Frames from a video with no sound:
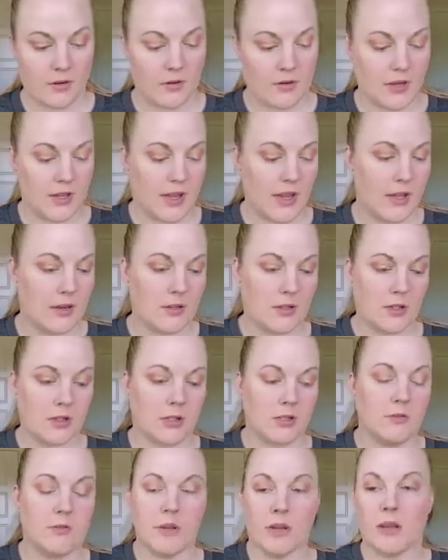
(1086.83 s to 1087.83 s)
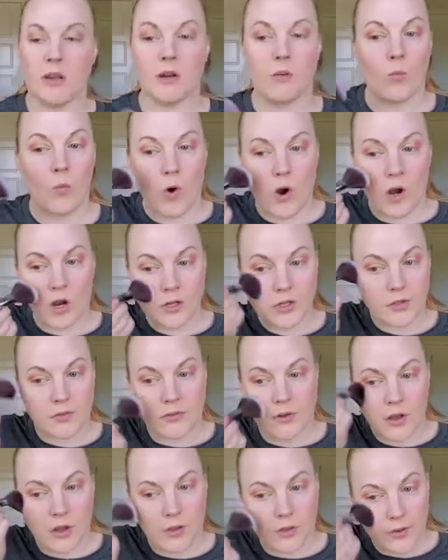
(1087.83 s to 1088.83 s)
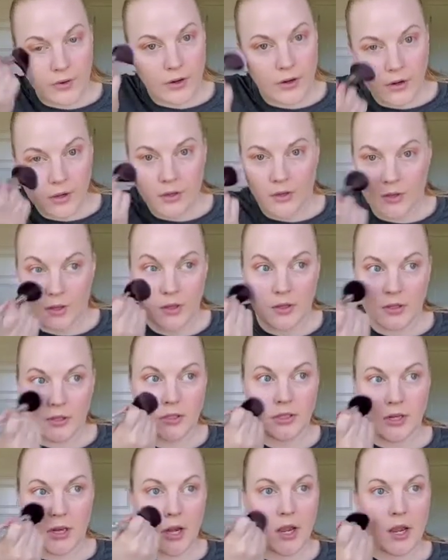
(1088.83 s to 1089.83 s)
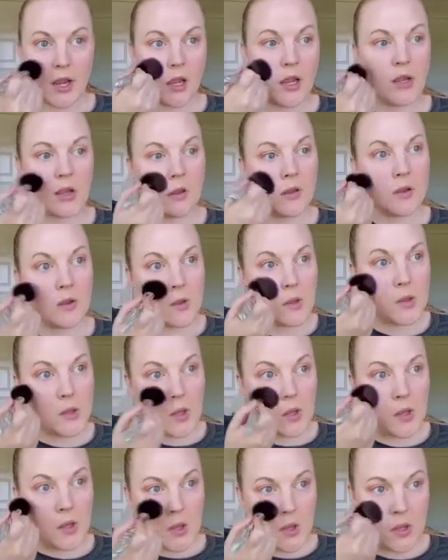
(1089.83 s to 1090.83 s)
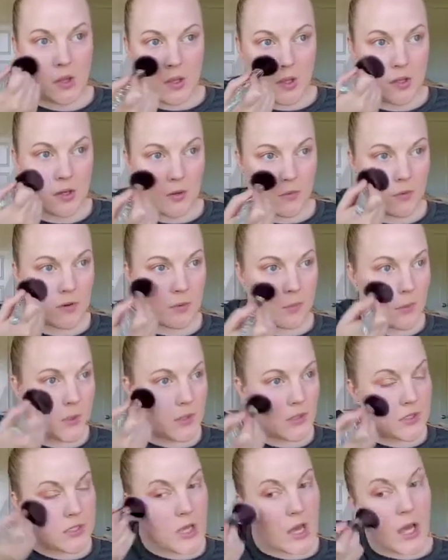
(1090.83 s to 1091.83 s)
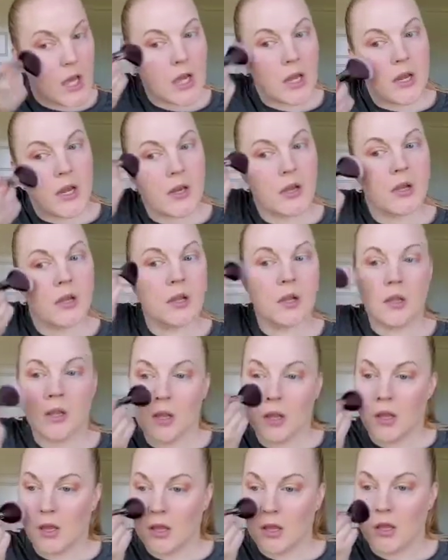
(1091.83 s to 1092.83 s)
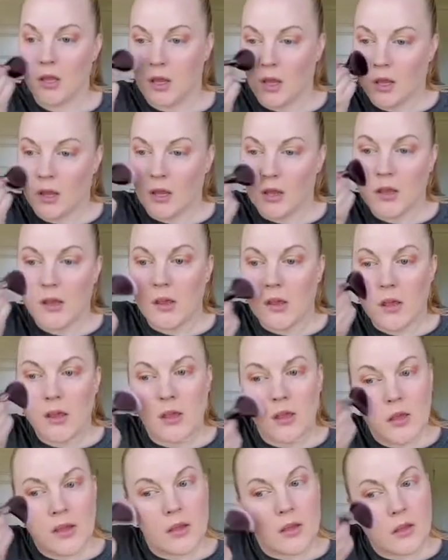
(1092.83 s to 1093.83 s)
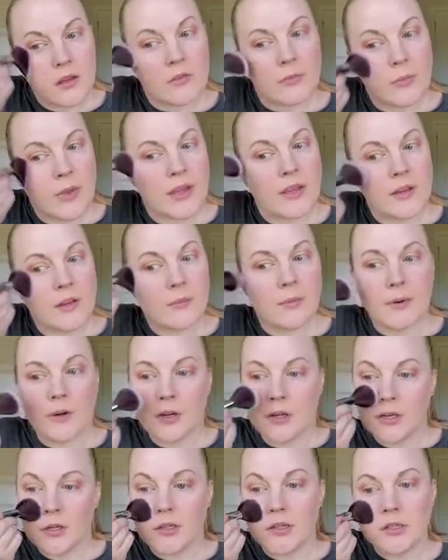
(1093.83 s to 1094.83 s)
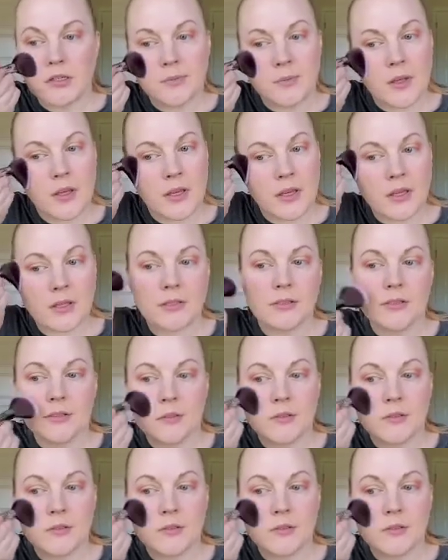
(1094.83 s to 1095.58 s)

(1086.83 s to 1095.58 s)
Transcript: Again, just doing a wash of color today. I don't want to put a ton of makeup on just because,